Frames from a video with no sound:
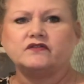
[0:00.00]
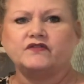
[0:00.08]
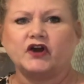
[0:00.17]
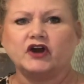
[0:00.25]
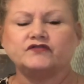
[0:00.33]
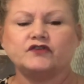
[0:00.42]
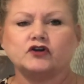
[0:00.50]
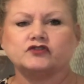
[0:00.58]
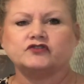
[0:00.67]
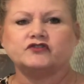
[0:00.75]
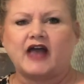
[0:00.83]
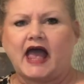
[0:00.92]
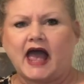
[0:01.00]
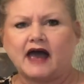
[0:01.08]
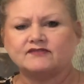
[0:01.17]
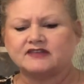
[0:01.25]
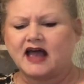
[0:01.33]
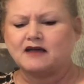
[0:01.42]
very first
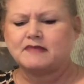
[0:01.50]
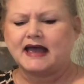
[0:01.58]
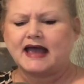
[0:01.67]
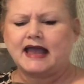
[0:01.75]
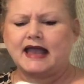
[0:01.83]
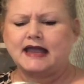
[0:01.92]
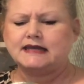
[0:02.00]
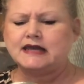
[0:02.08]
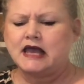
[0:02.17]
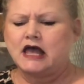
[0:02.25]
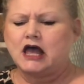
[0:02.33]
salves I made.